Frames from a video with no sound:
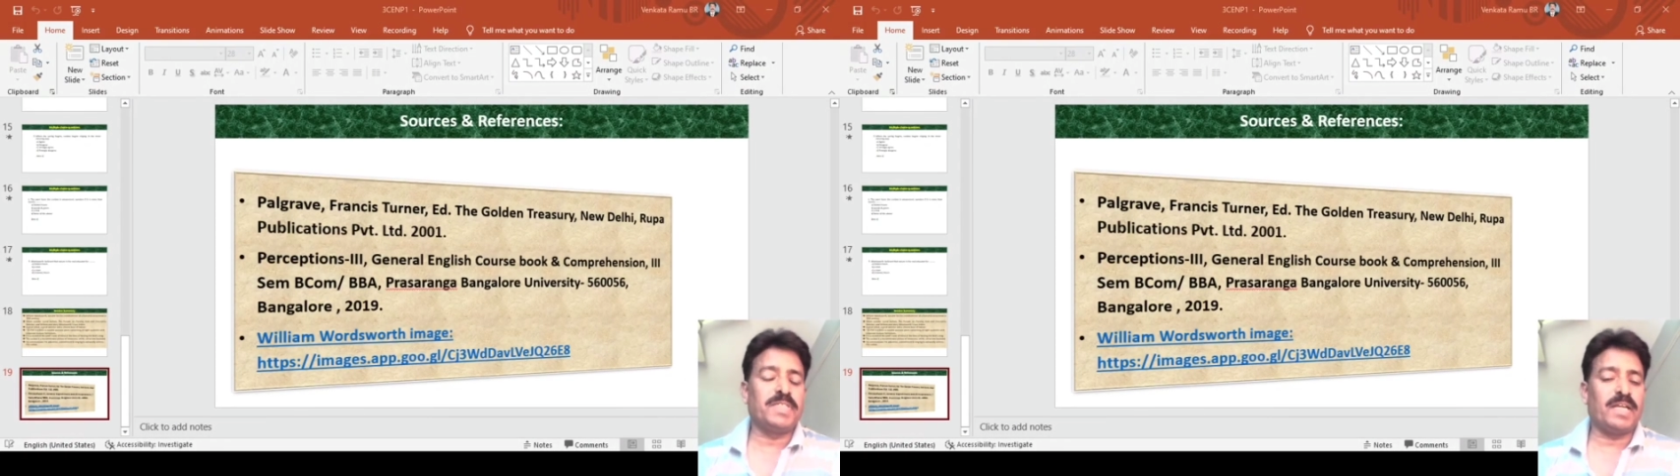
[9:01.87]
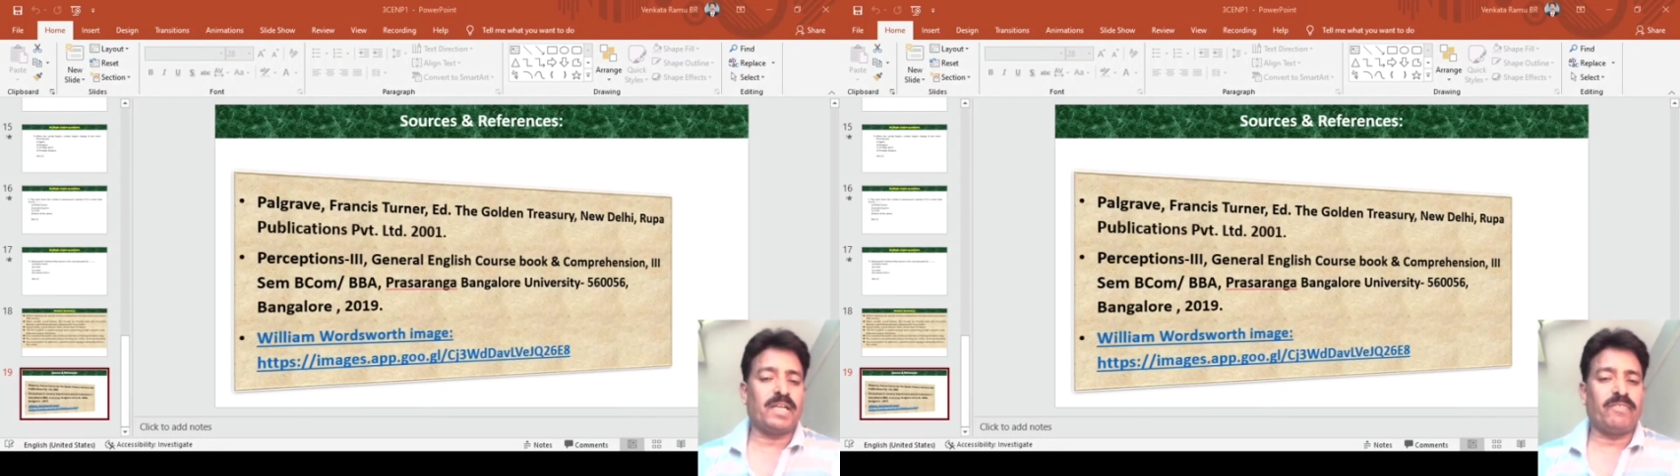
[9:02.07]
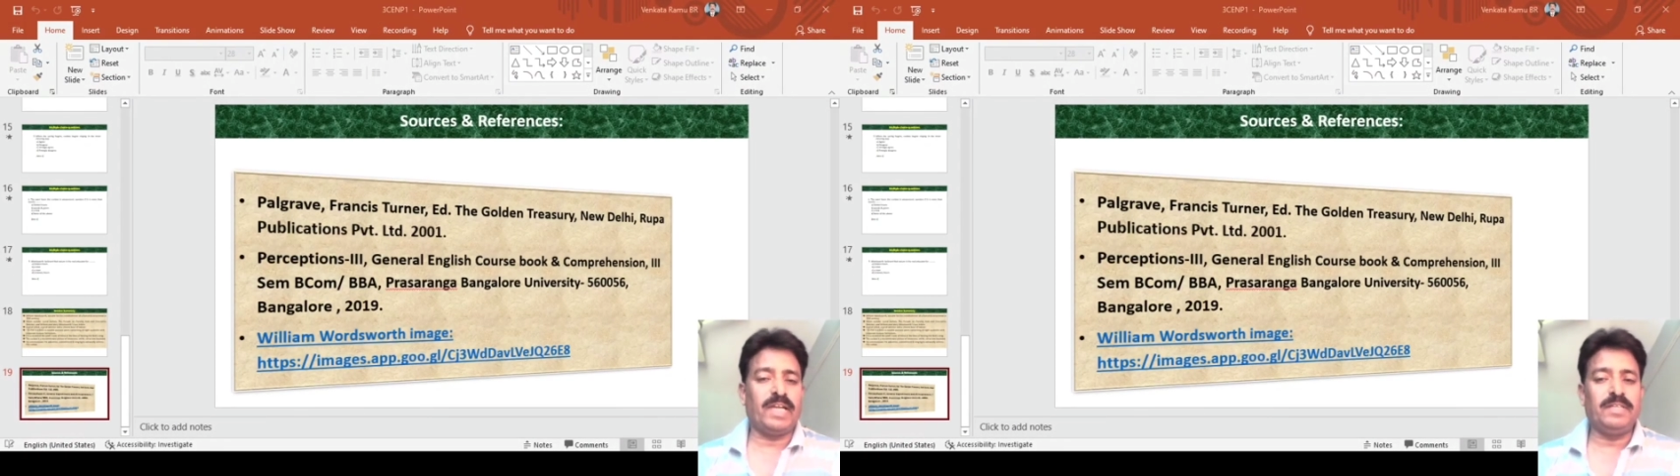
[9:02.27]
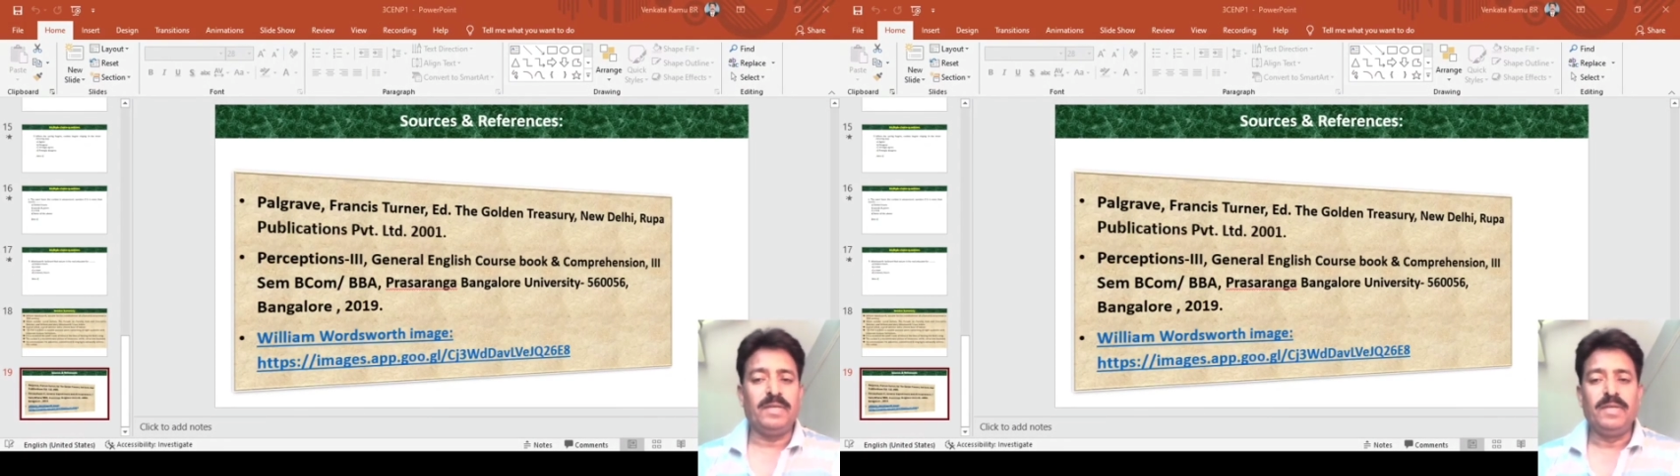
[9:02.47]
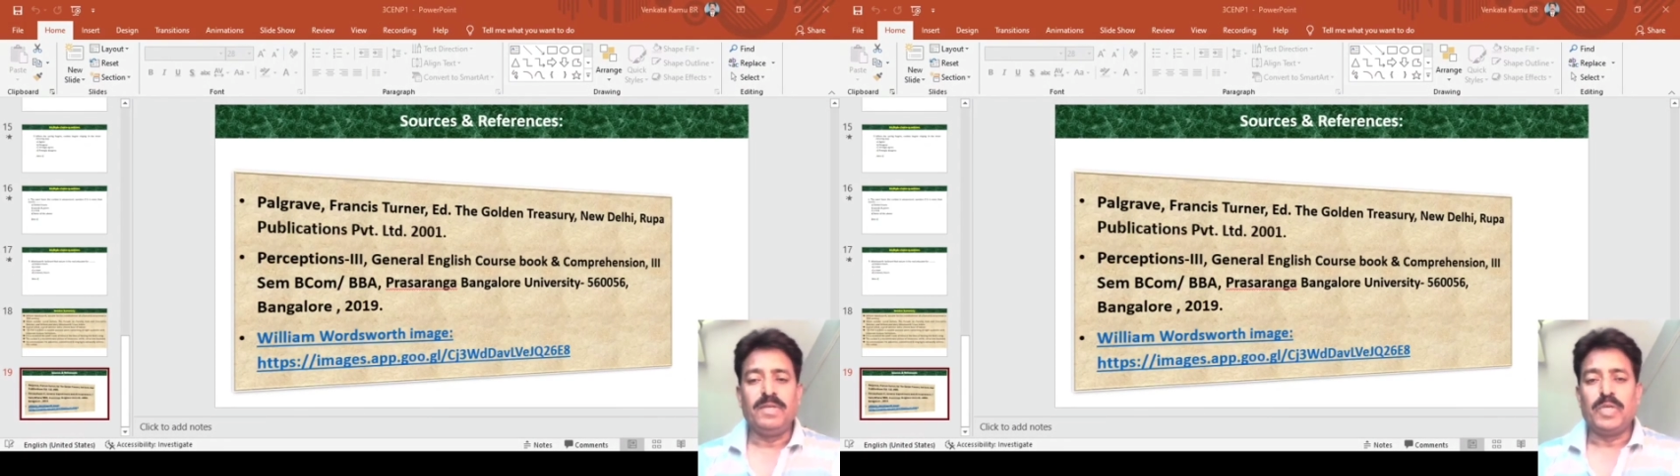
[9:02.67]
which are required
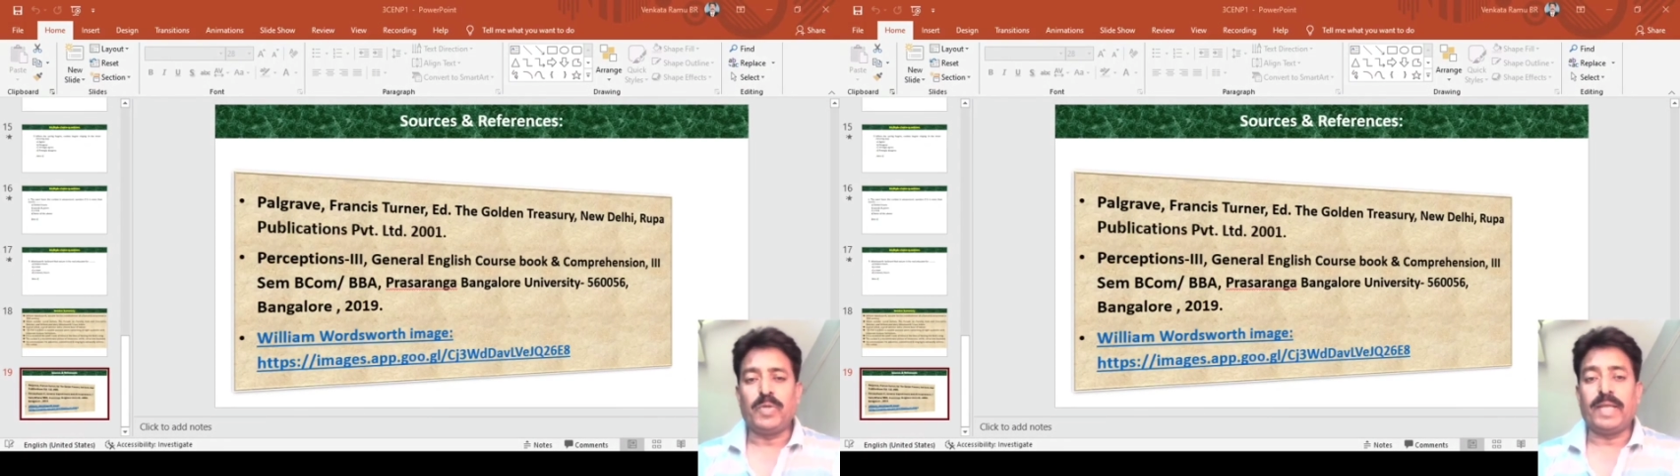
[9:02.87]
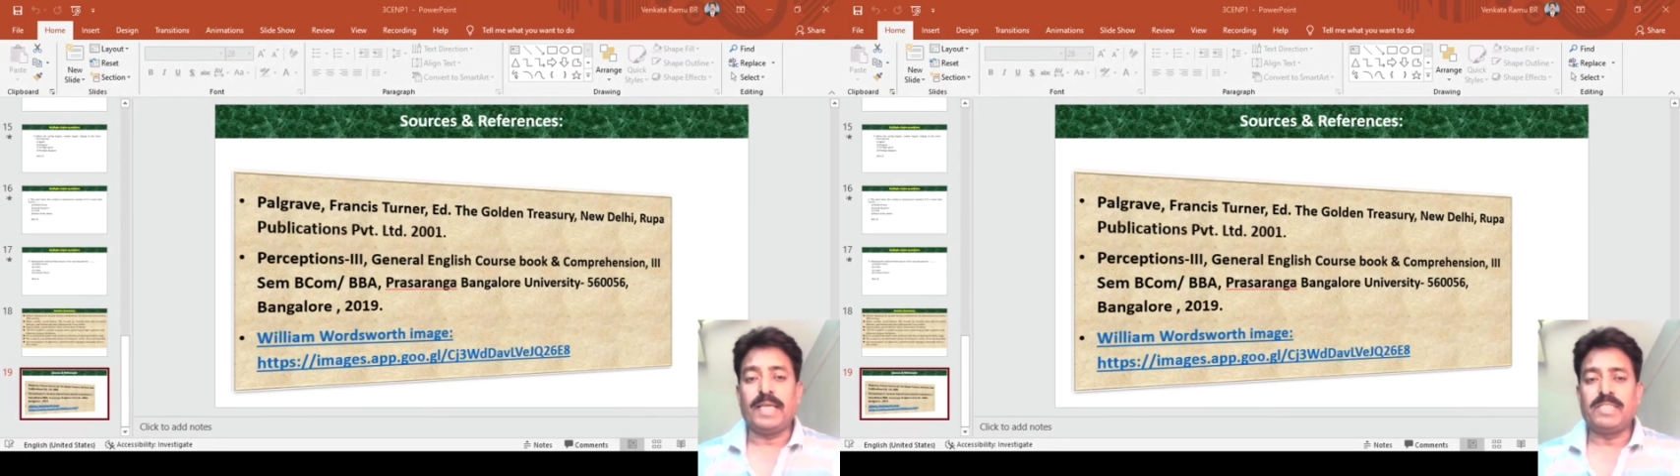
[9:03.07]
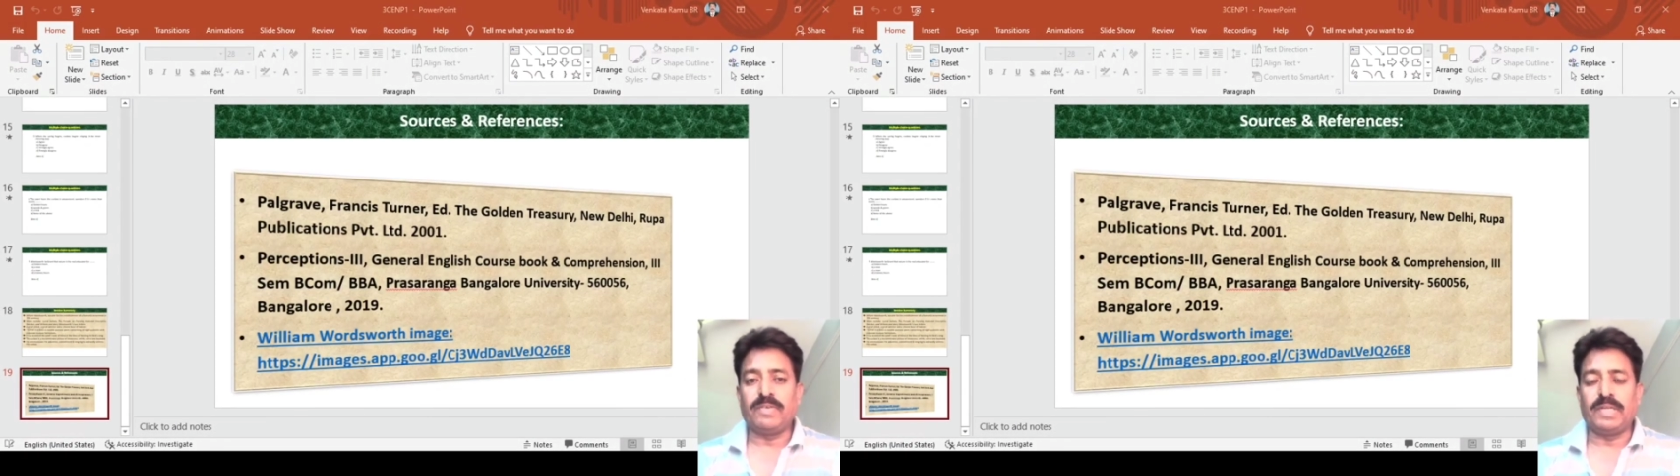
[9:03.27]
to enhance your